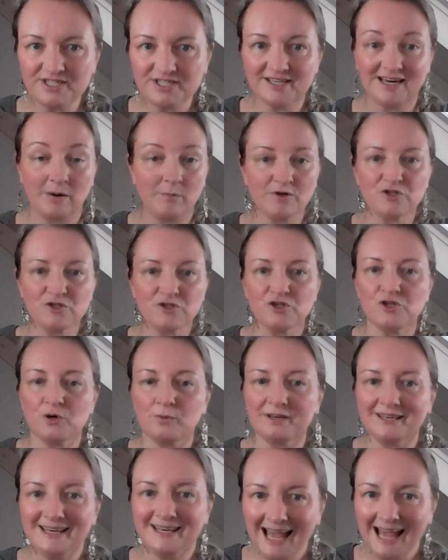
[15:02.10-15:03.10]
it. I want to know
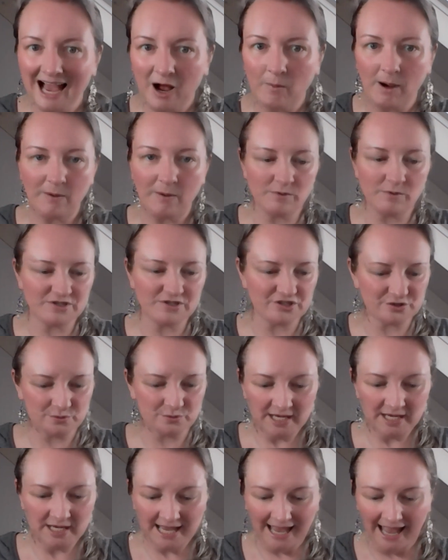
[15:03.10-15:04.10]
it now. I want to
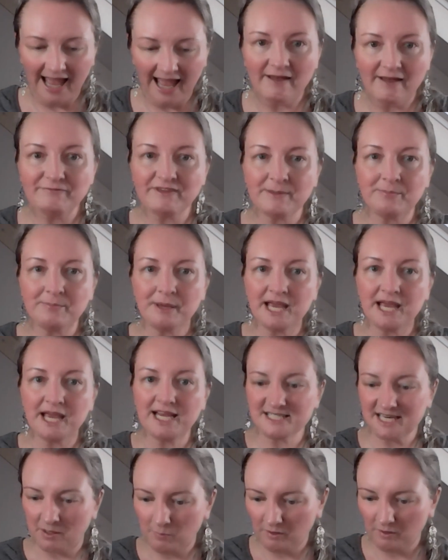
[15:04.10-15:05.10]
have that
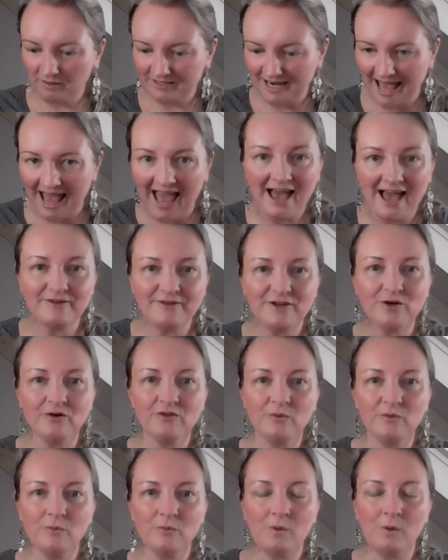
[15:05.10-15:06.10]
paint. I want to have it on
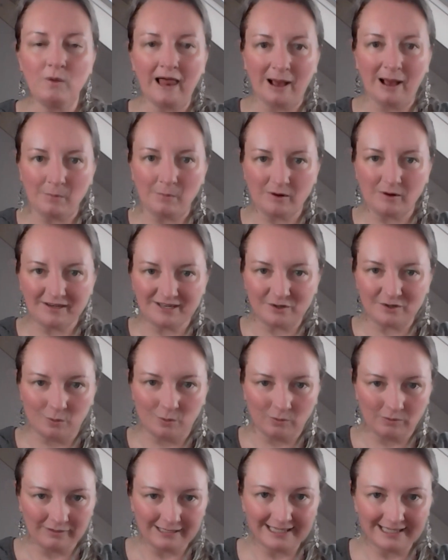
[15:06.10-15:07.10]
the wall. I want it
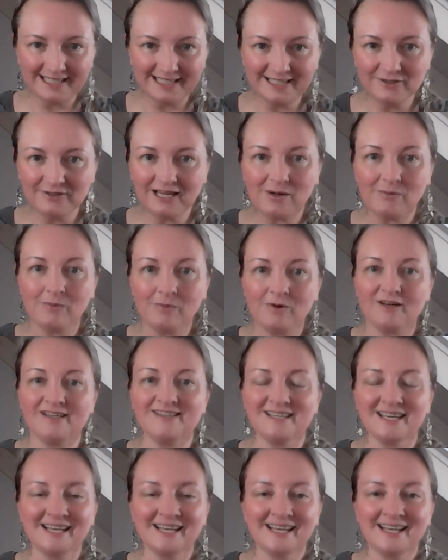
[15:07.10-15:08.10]
all cleared. I want
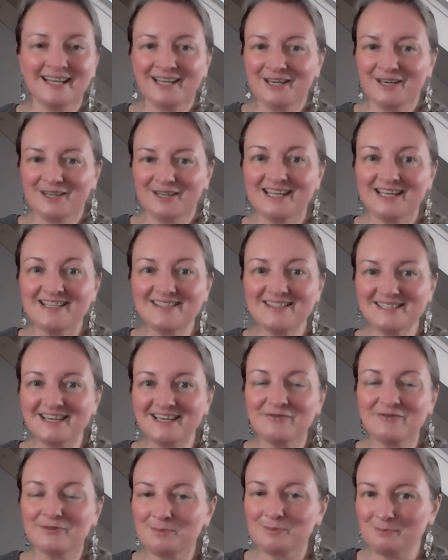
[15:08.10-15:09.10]
it. That's the
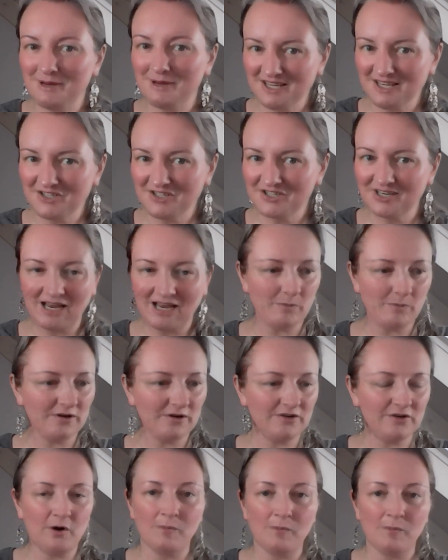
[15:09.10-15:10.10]
information. I want
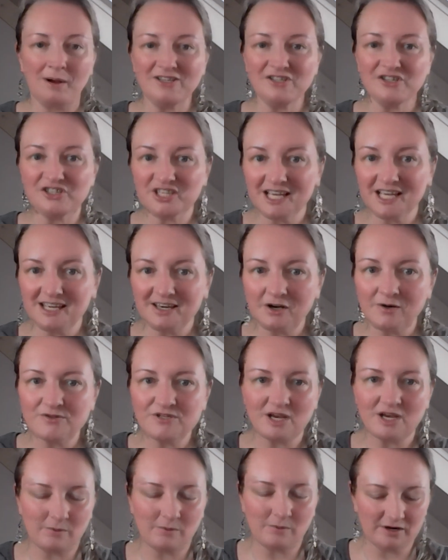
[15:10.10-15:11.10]
to know my
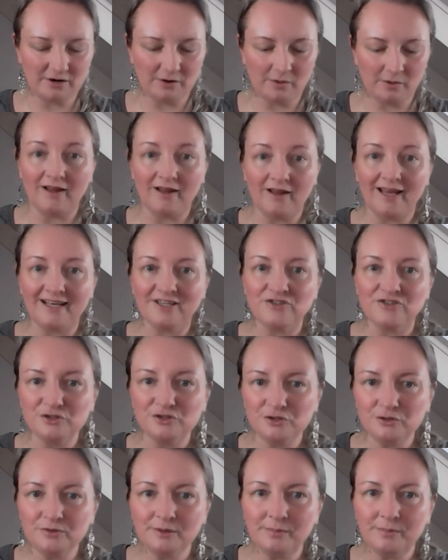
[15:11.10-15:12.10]
shadows. I want to know what I can
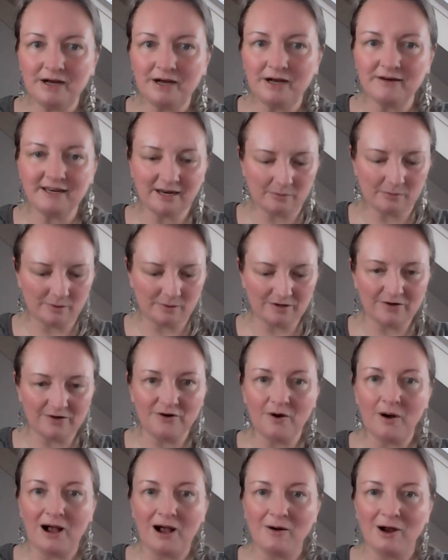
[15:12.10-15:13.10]
do about it. I want to
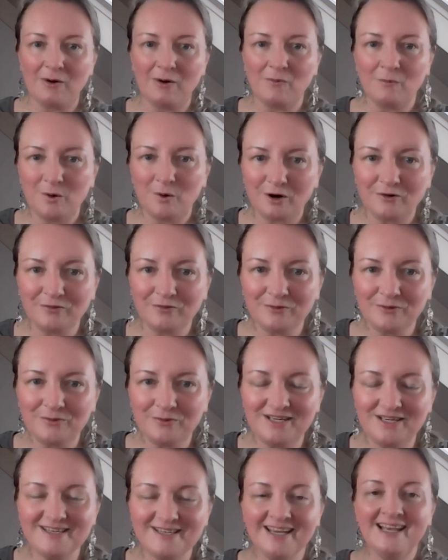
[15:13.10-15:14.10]
know how I work through
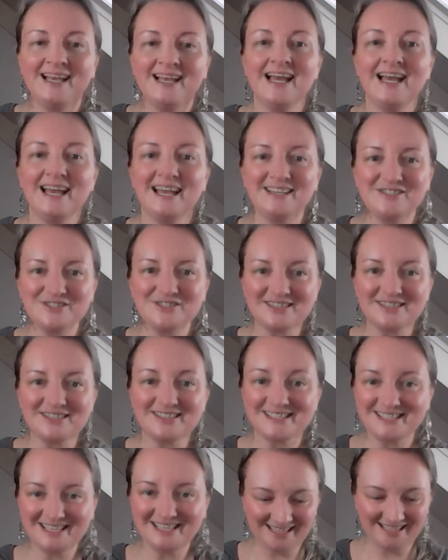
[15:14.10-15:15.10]
it. And just
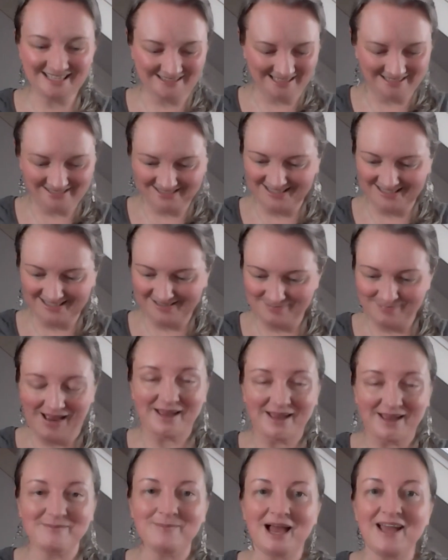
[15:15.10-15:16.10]
see, like I said,
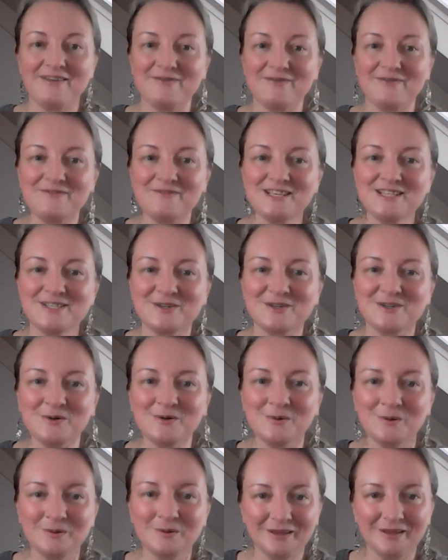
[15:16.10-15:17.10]
my
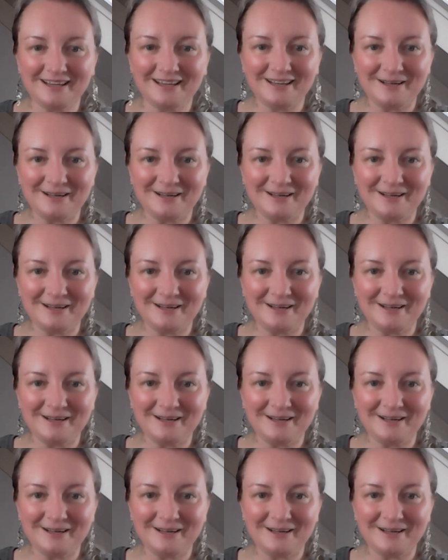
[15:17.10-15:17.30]
physical,